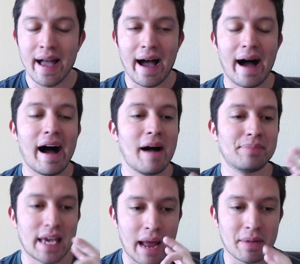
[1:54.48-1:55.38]

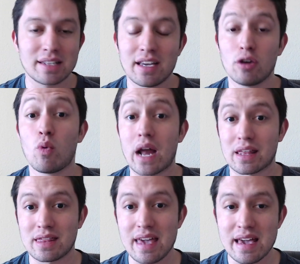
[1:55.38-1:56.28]
And I'm going to tell you what I
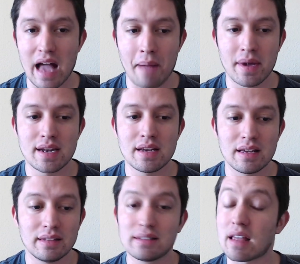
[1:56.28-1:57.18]
think. I'm going
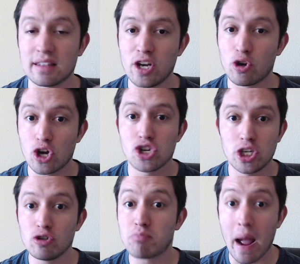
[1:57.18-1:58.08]
to, you know,
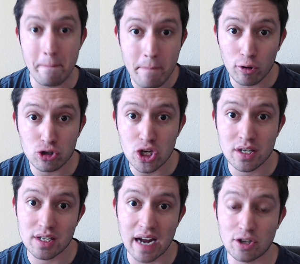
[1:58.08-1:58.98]
use my bullshit
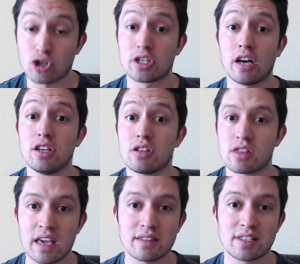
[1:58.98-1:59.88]
detector to tell you the
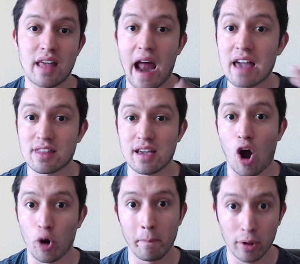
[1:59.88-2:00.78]
things that I think
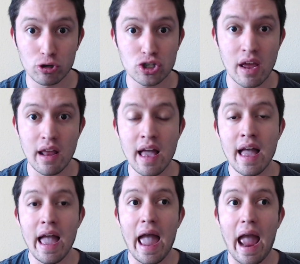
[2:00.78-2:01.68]
are bullshit.
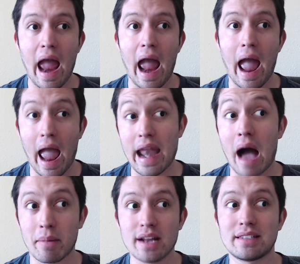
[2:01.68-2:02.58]
And
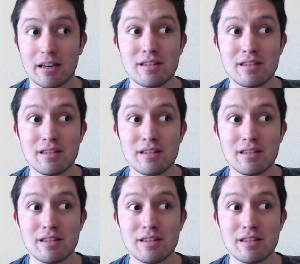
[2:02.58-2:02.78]
I'm going to tell